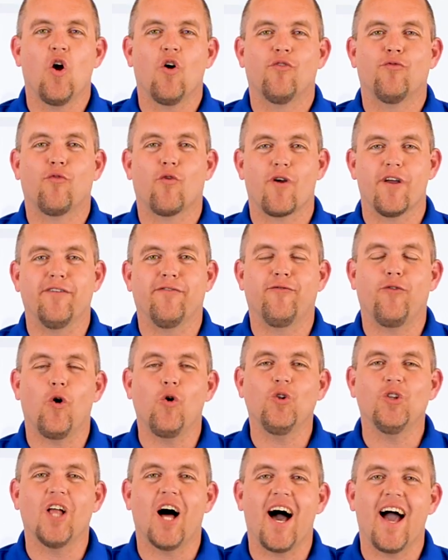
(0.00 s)
For a
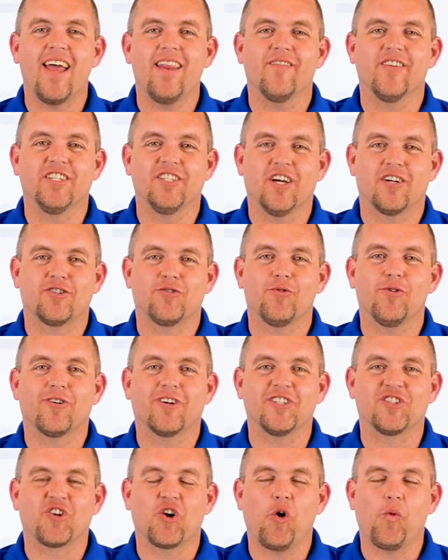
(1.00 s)
full line of industrial
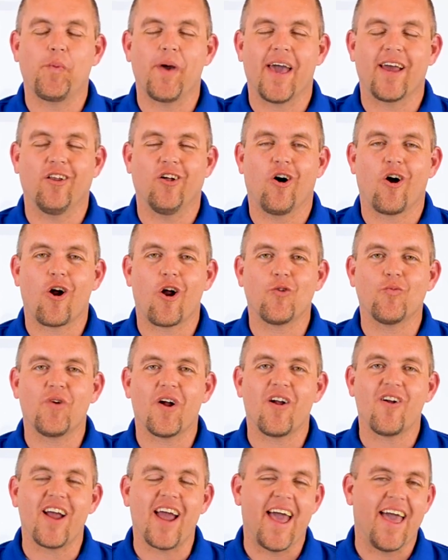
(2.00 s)
control panel
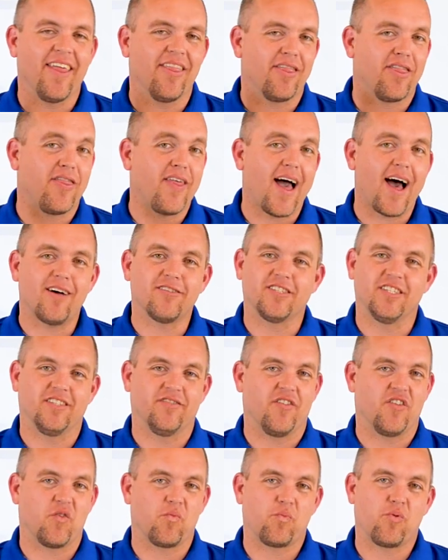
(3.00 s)
hardware and
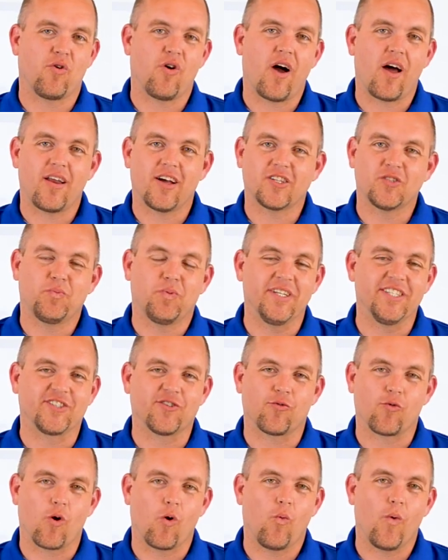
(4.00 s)
thousands of other products, please
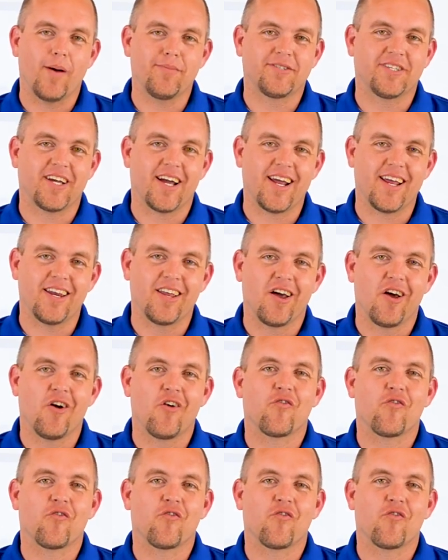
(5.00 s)
go to our website.